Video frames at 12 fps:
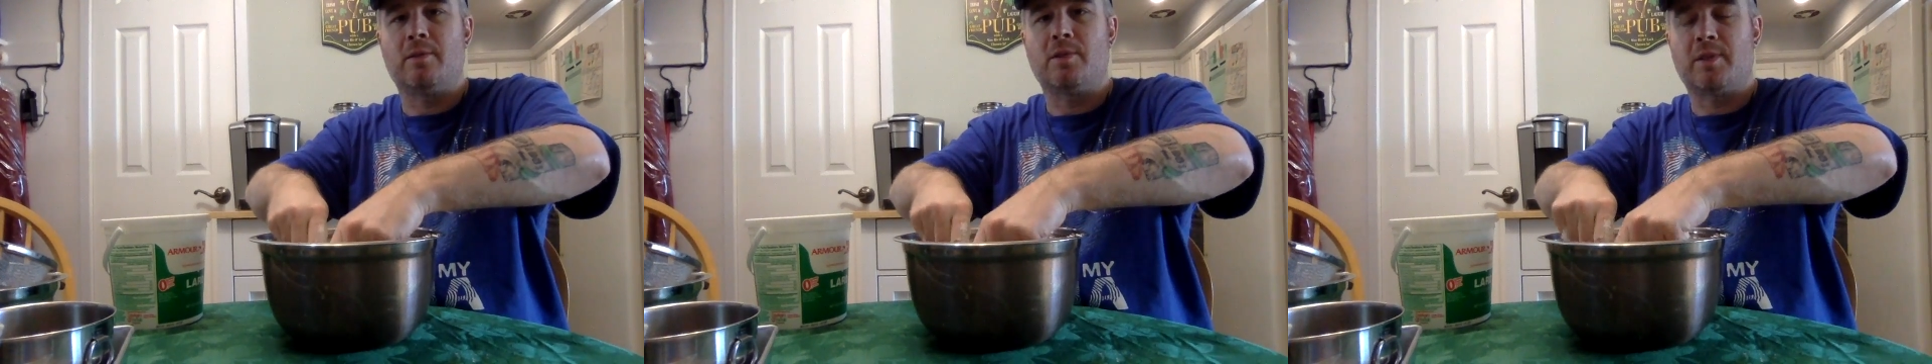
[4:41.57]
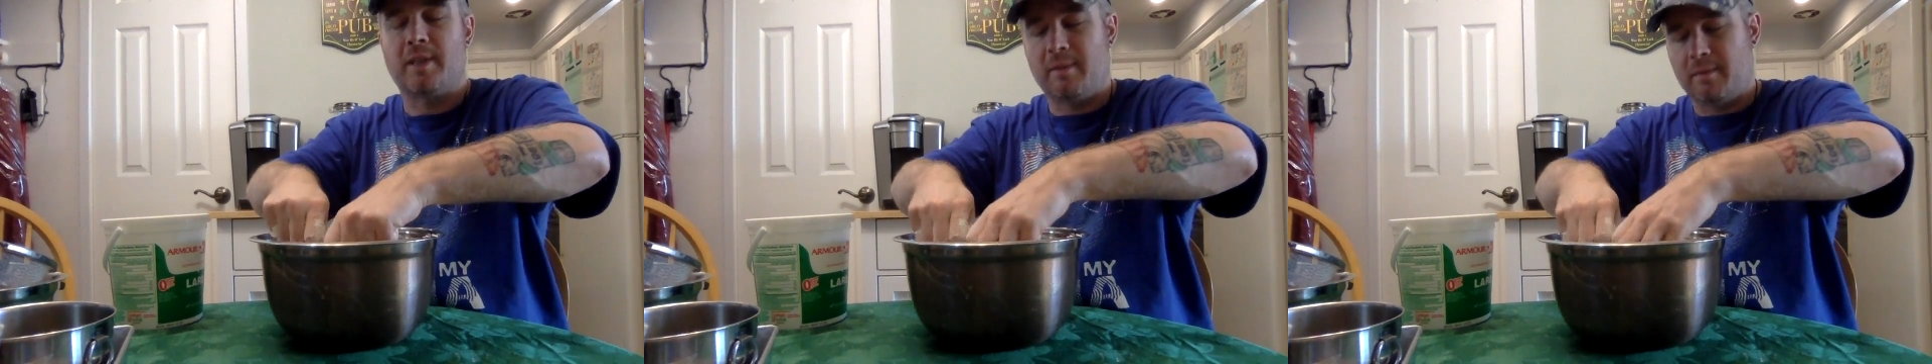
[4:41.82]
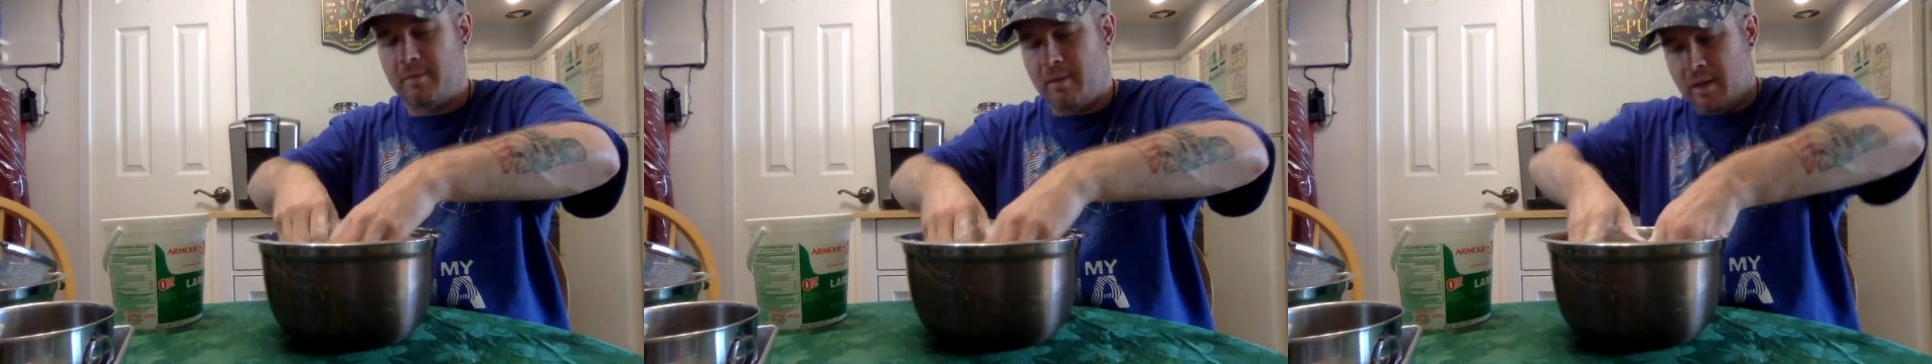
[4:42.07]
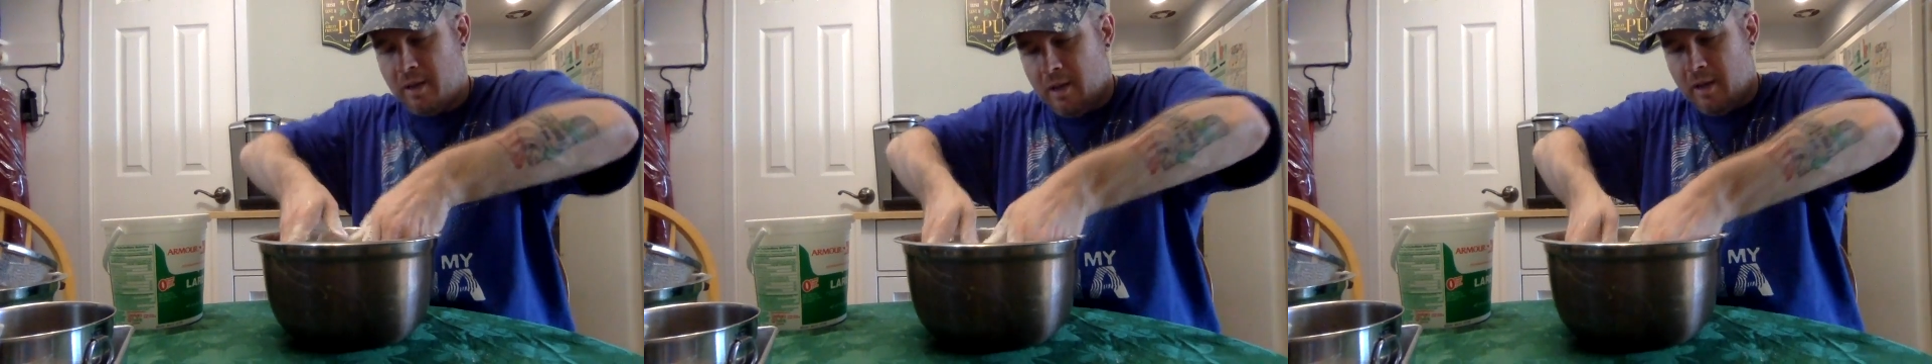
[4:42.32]
just get
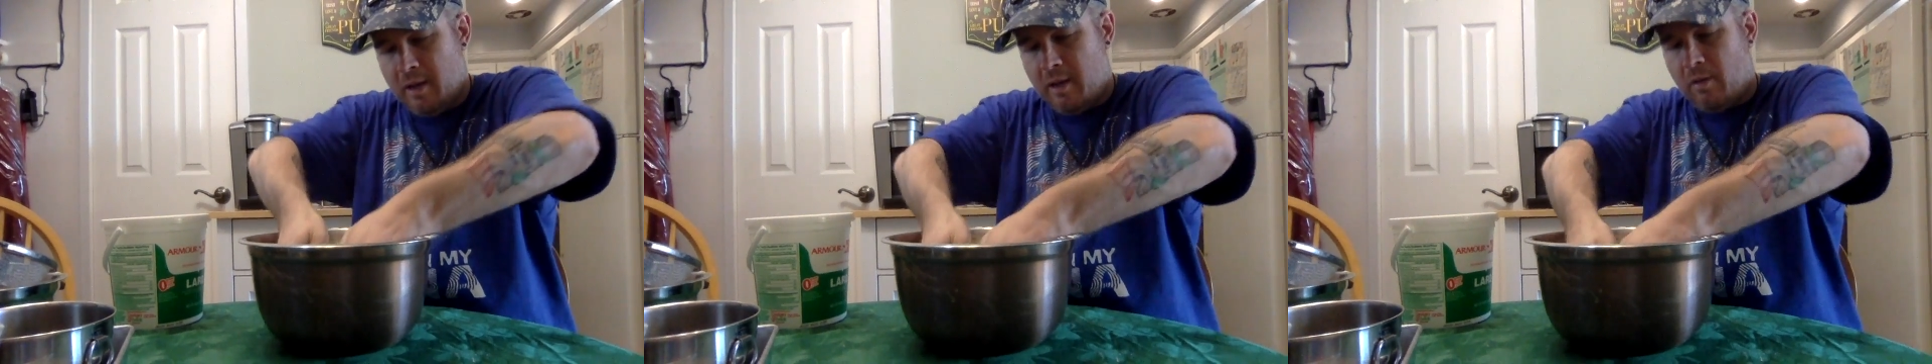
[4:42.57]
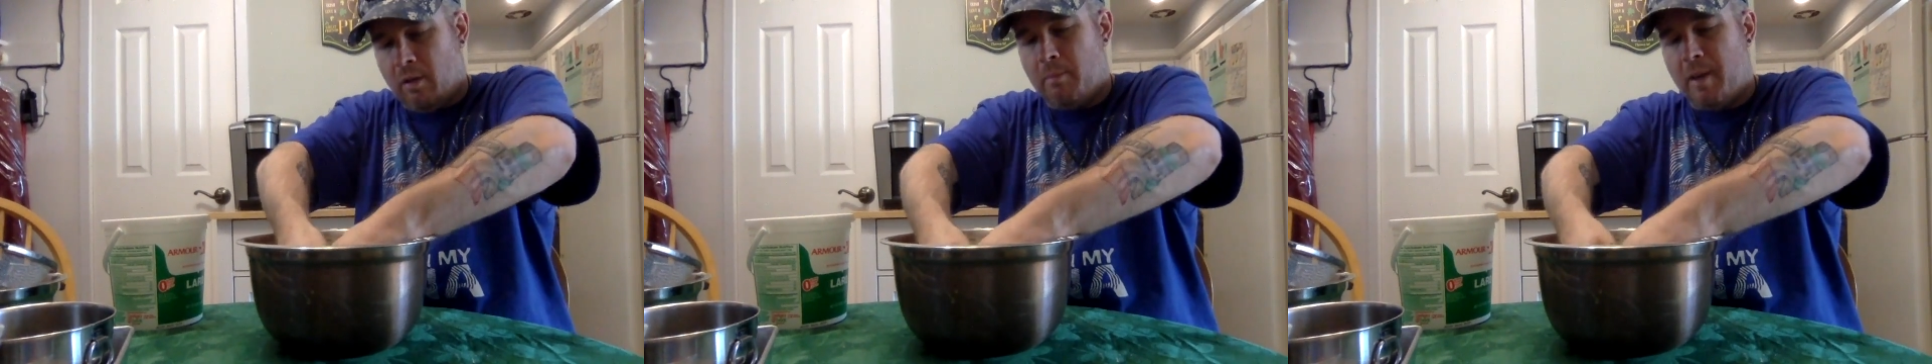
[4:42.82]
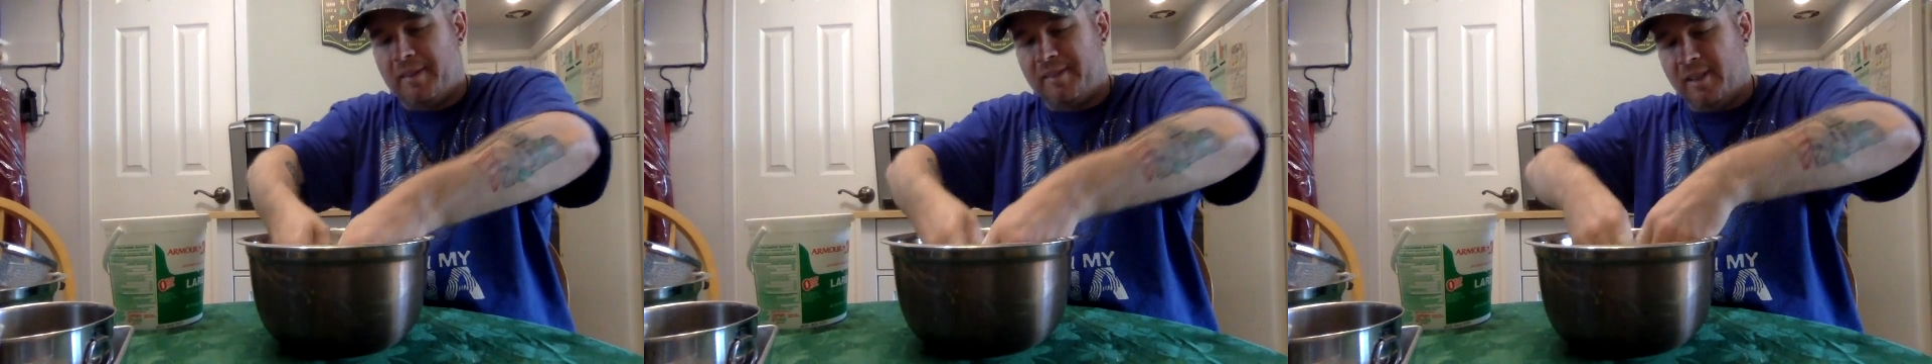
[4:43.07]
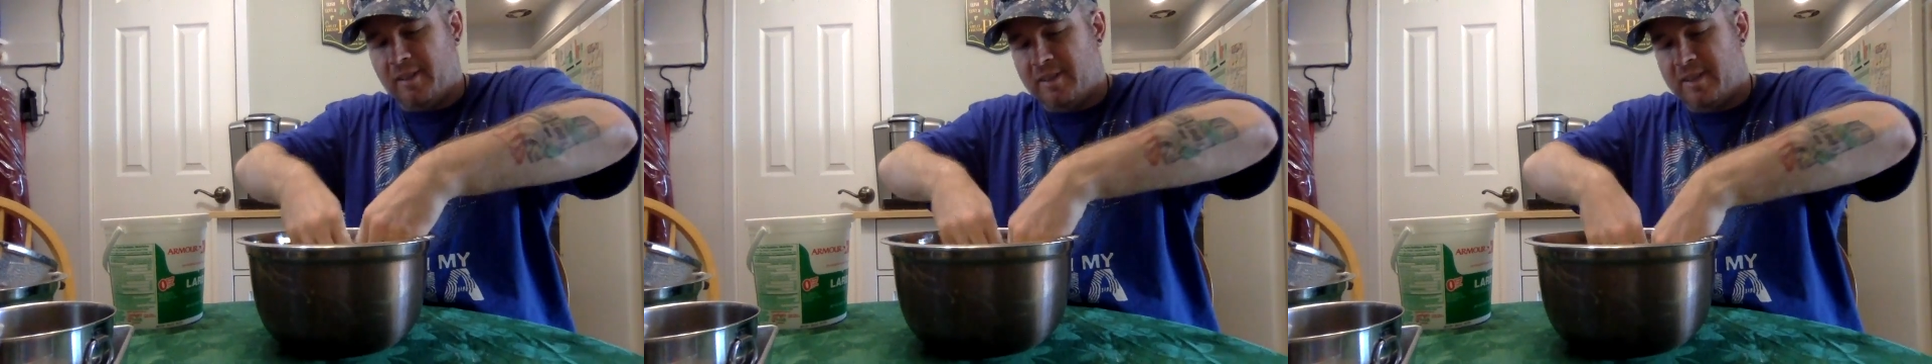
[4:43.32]
all
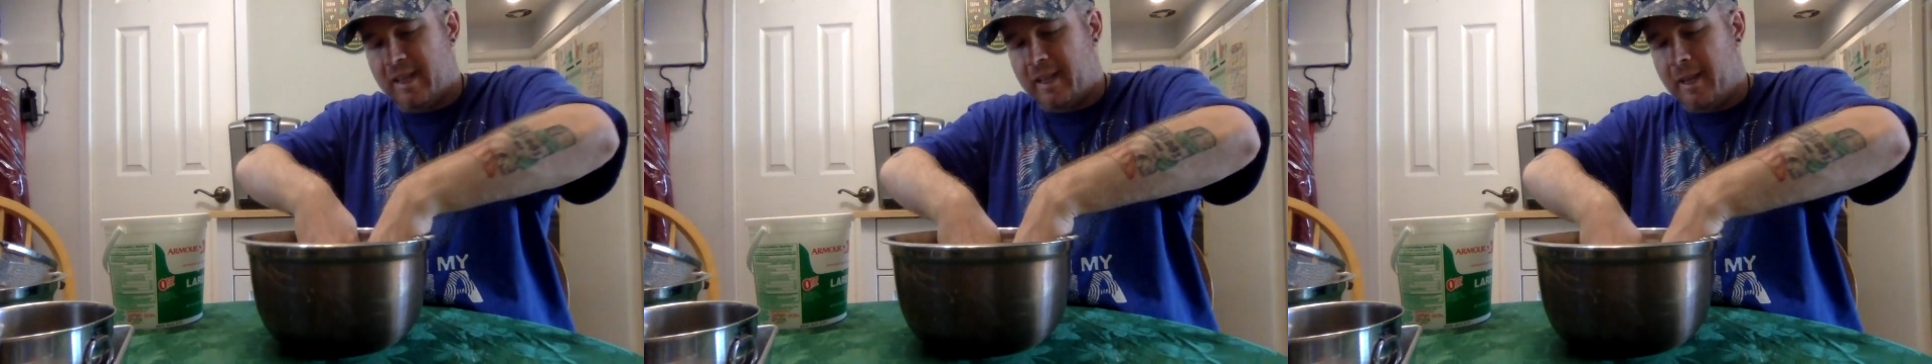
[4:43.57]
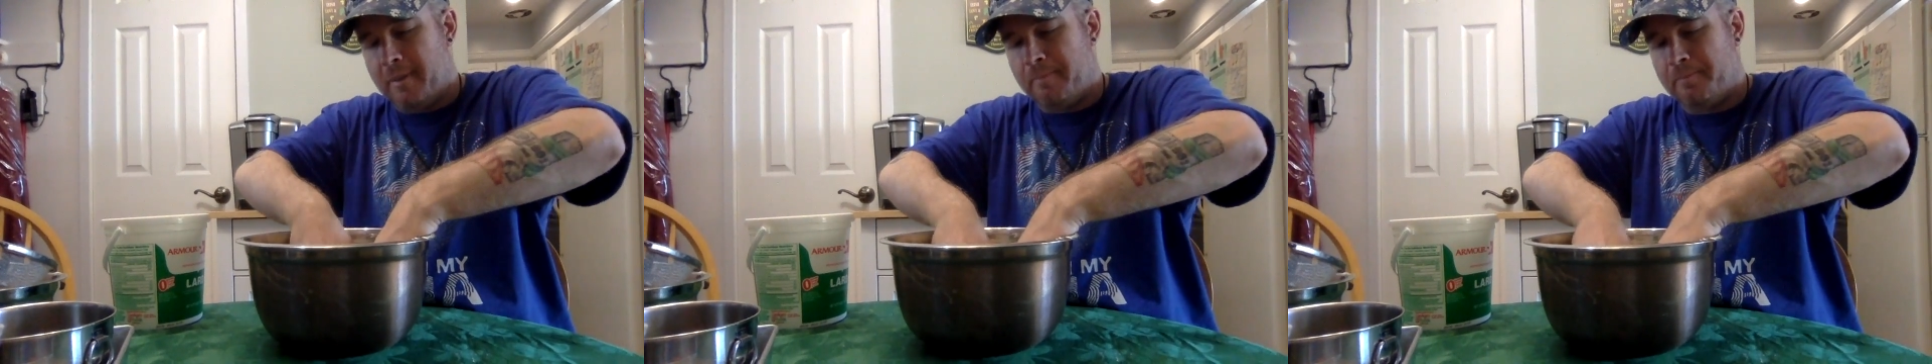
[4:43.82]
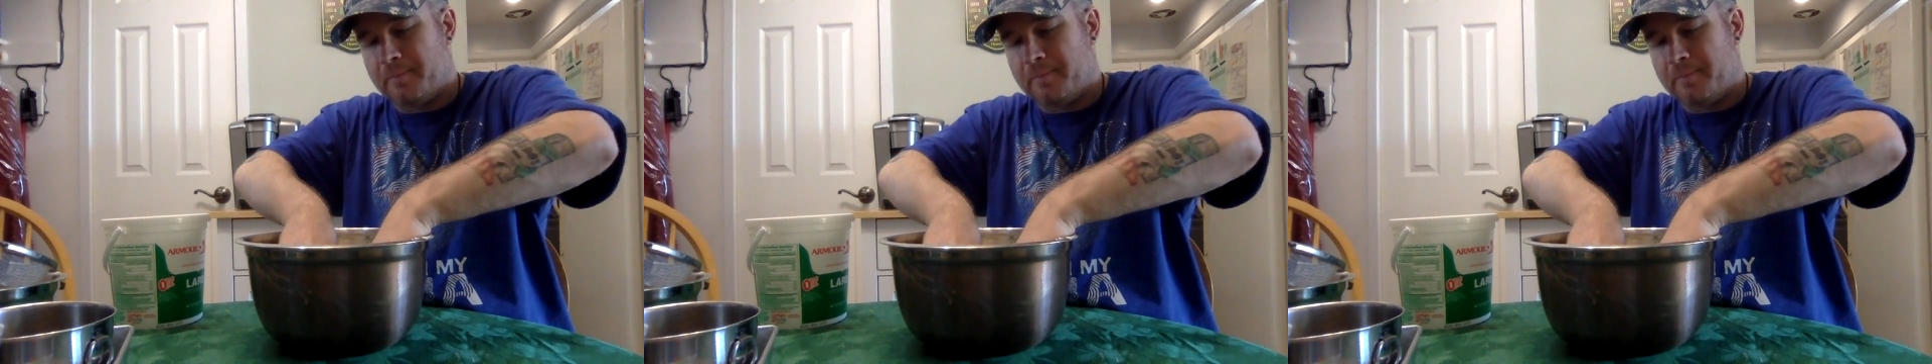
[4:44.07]
messy and sticky.